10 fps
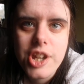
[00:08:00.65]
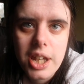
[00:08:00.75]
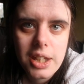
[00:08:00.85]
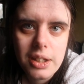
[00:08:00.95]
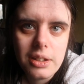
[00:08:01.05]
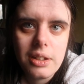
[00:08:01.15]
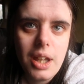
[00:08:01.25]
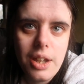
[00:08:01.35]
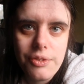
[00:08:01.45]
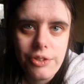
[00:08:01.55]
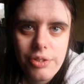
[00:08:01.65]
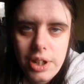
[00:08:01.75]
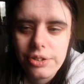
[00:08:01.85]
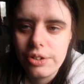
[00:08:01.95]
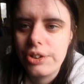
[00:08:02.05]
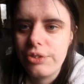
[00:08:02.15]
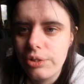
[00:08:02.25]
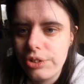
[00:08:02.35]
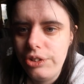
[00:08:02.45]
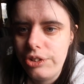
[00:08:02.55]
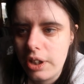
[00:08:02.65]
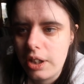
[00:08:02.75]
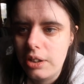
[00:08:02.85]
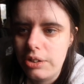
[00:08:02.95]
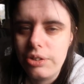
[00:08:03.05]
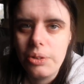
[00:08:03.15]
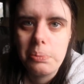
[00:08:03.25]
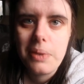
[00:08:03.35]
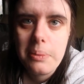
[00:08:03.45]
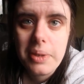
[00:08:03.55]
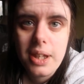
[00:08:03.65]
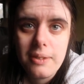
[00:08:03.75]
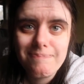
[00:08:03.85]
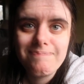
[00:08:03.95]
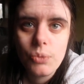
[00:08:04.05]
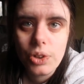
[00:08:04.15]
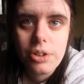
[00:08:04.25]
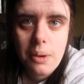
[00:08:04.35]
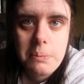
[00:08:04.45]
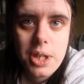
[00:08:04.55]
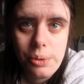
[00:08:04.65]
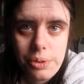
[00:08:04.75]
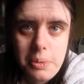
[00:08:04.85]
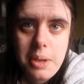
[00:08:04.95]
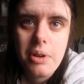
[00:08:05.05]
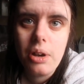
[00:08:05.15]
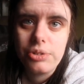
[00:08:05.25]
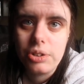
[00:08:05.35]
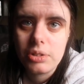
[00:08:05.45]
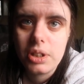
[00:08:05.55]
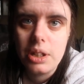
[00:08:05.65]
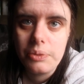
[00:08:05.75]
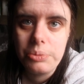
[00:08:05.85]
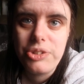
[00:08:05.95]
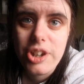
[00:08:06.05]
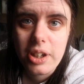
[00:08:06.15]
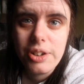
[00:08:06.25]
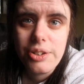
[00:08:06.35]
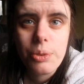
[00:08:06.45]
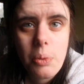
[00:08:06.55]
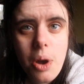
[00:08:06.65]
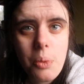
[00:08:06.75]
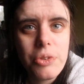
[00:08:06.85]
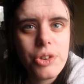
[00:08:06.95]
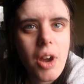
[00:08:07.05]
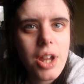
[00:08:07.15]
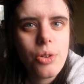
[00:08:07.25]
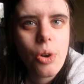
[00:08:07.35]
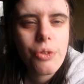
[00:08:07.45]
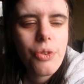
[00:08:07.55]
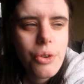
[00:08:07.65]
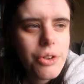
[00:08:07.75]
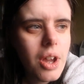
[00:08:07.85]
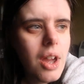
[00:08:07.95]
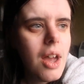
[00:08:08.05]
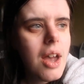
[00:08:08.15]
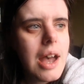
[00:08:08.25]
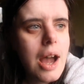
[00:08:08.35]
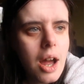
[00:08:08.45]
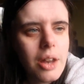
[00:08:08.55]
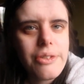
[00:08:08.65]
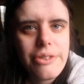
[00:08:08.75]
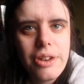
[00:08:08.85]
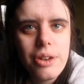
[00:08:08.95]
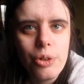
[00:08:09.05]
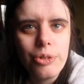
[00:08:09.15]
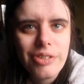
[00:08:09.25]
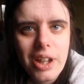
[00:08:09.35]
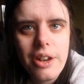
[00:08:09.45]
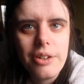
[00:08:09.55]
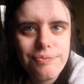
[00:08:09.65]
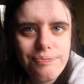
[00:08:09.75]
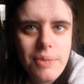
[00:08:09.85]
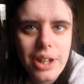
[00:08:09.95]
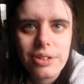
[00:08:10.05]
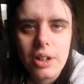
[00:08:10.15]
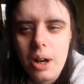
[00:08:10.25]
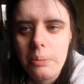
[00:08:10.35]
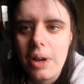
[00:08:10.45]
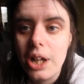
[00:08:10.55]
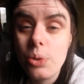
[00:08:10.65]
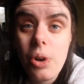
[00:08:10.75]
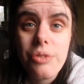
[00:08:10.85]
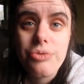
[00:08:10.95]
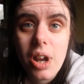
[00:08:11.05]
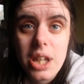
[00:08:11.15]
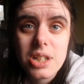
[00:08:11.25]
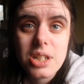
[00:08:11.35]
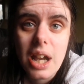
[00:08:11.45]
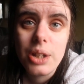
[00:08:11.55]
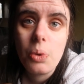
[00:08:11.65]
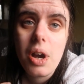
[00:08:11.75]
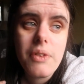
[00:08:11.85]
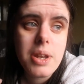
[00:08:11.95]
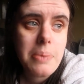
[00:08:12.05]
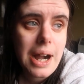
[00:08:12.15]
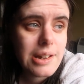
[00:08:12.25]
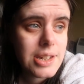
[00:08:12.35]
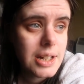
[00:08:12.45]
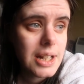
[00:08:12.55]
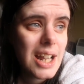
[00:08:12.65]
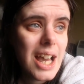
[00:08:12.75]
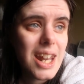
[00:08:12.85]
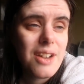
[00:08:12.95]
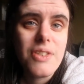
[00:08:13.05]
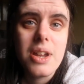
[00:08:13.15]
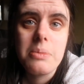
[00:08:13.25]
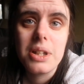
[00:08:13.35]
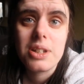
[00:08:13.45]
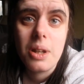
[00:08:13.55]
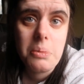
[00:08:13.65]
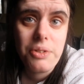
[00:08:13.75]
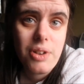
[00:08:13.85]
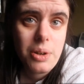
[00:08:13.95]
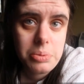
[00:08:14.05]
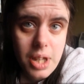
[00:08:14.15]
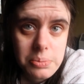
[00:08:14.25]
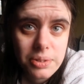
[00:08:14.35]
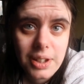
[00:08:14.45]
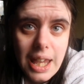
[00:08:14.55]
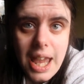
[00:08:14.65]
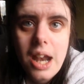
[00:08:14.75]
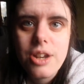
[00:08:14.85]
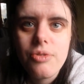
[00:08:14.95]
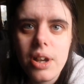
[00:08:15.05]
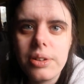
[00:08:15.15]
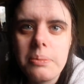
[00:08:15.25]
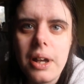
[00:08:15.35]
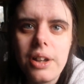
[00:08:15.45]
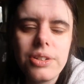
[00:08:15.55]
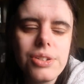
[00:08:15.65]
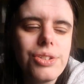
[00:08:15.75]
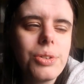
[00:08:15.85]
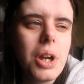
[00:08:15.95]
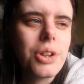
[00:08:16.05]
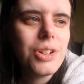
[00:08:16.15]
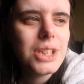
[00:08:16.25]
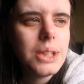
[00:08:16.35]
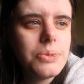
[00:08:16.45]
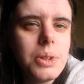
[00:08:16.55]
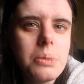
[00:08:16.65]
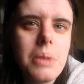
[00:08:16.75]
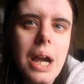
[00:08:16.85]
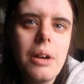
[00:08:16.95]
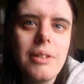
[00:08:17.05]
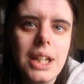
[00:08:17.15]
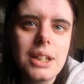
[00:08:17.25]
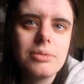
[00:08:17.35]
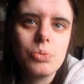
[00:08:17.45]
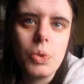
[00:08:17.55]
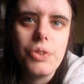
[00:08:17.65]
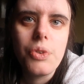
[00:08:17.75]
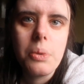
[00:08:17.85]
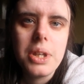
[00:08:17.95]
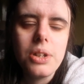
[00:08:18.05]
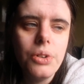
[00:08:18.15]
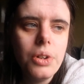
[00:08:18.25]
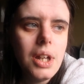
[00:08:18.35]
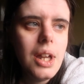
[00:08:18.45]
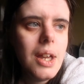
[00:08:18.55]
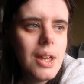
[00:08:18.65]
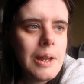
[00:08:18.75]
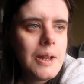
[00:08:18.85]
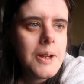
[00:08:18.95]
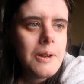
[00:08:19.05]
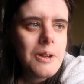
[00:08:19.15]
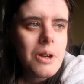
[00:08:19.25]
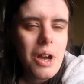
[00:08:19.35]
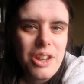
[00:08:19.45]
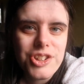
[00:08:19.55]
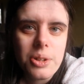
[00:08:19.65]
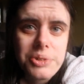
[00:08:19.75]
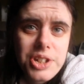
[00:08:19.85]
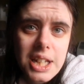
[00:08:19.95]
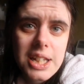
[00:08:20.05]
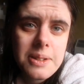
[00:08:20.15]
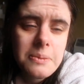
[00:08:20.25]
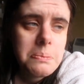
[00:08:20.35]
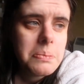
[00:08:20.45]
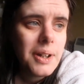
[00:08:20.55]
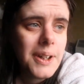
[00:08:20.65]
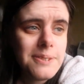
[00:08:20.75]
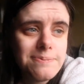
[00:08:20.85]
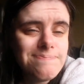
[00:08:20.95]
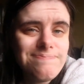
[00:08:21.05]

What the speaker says: chicken in the freezer. It's frozen chicken. So maybe with some meals, maybe I'll just give them chicken as well with dry dog food. And, you know, kind of mix it up. I don't have rice. I don't have any pasta. And I very much doubt my friend will be able to get any rice and pasta. So I could have given them that, like, with their meal. And some chicken, but,